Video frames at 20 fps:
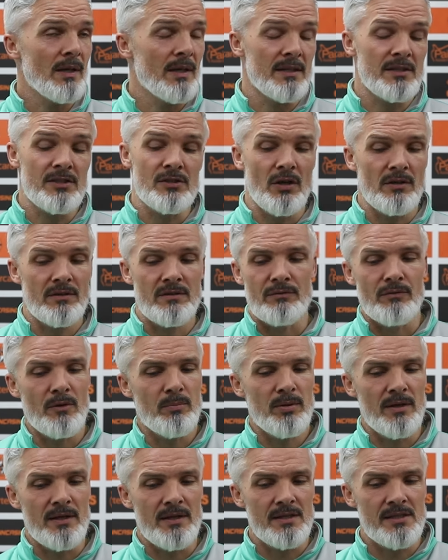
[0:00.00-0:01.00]
And it's not to
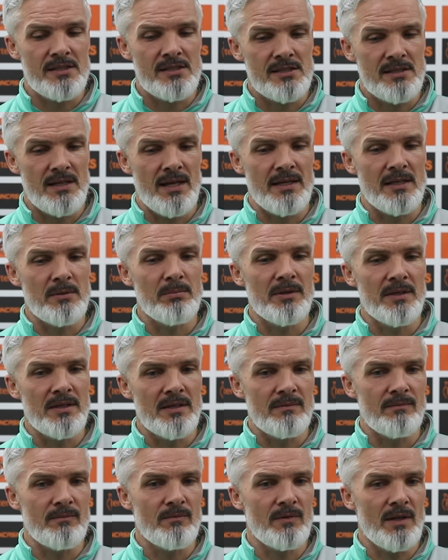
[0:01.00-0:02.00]
replace
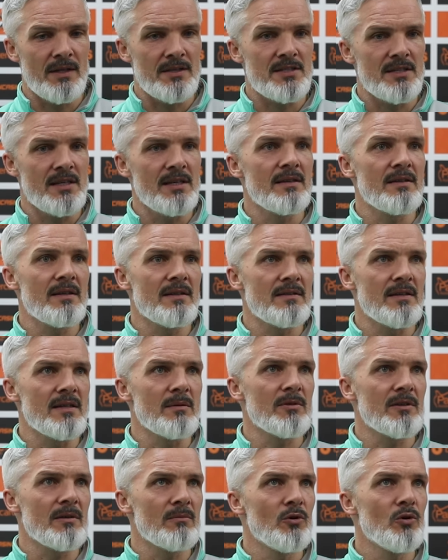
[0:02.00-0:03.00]
anybody that's in the
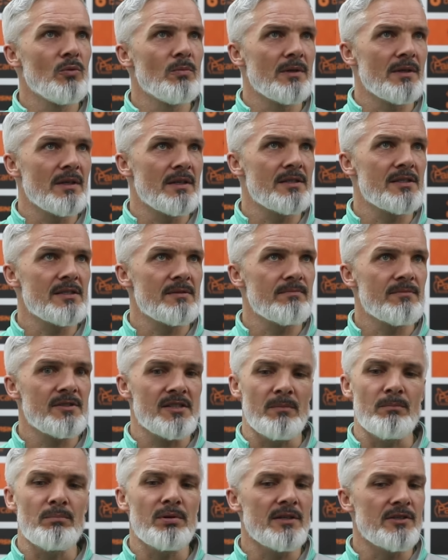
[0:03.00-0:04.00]
team at the moment. It's
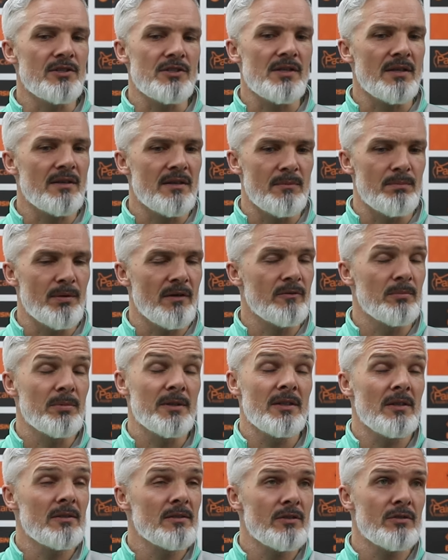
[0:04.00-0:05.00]
simply just to keep
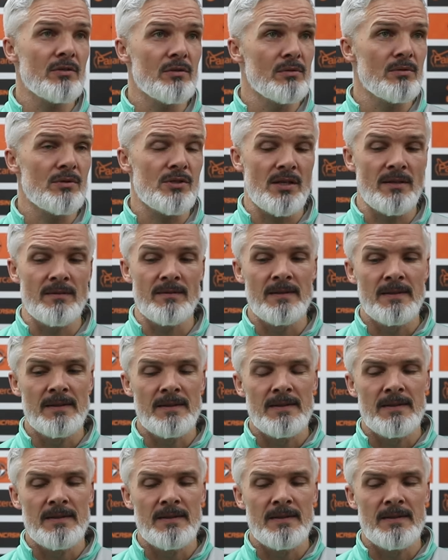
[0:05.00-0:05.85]
everybody on their toes and